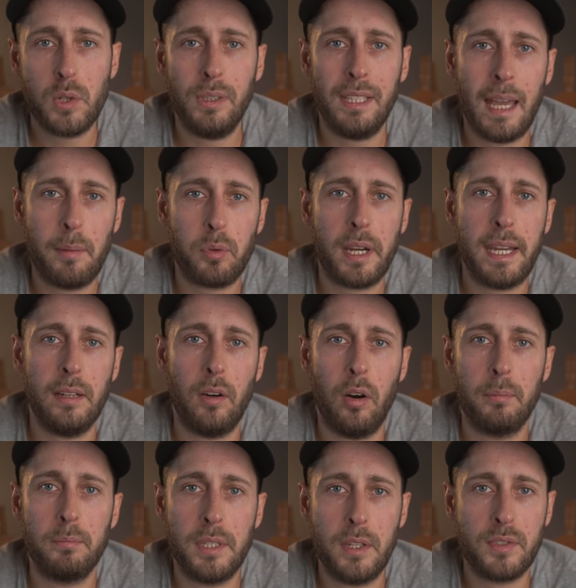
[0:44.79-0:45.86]
To elaborate
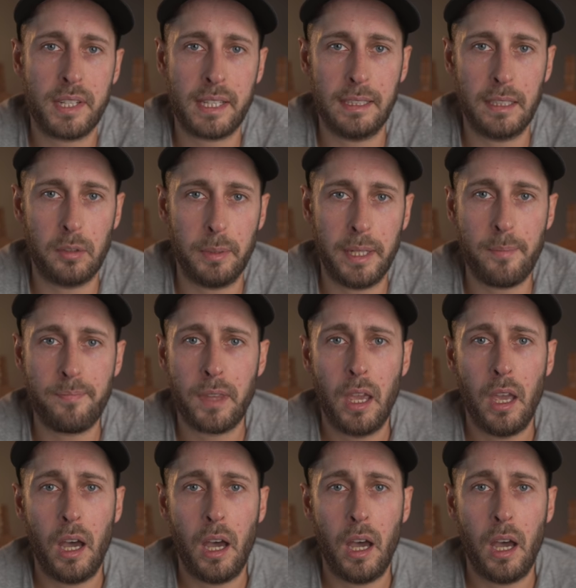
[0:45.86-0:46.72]
on music a little bit,